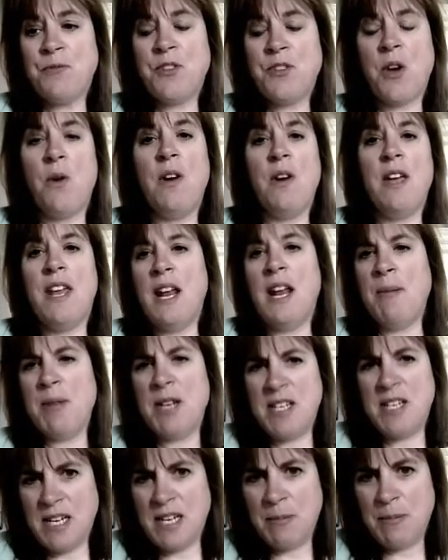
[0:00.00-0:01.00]
And I'm going
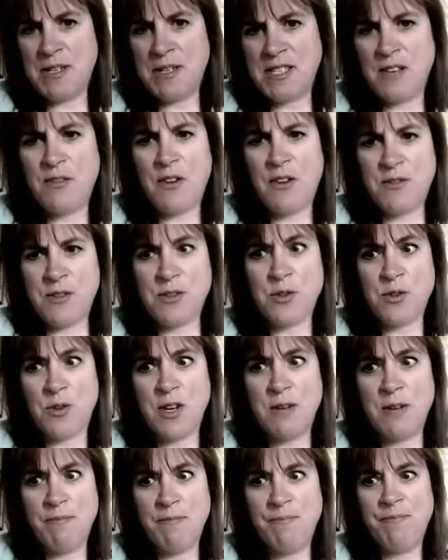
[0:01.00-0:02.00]
to take myself off the
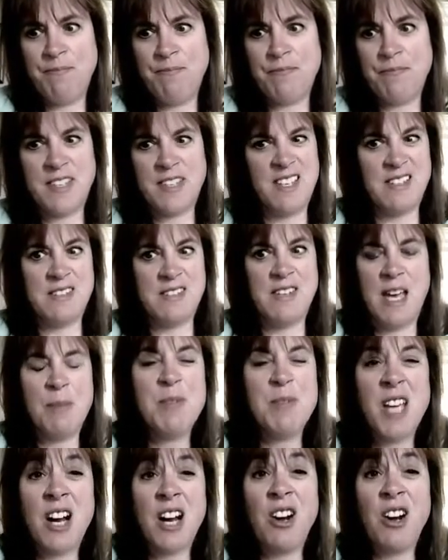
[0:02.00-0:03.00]
screen because
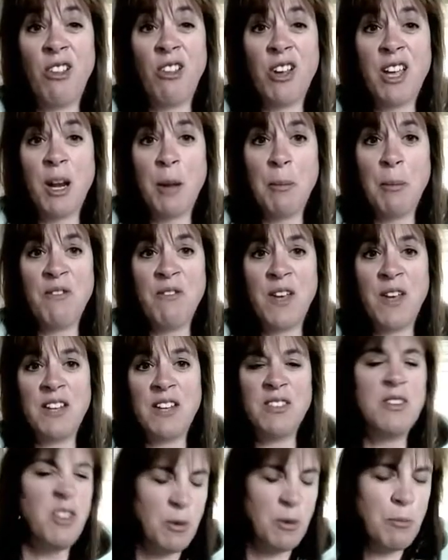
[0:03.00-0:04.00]
I'm tired of looking at my
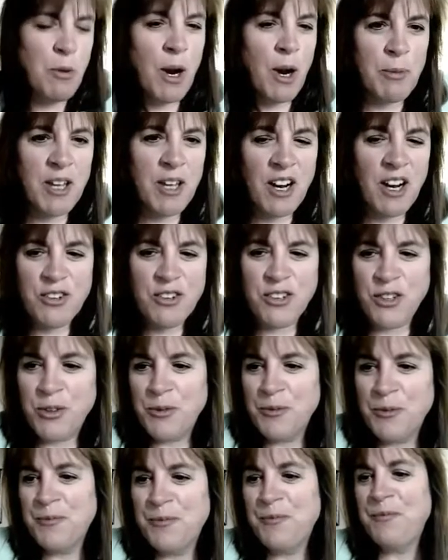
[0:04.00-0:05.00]
face. You probably are too.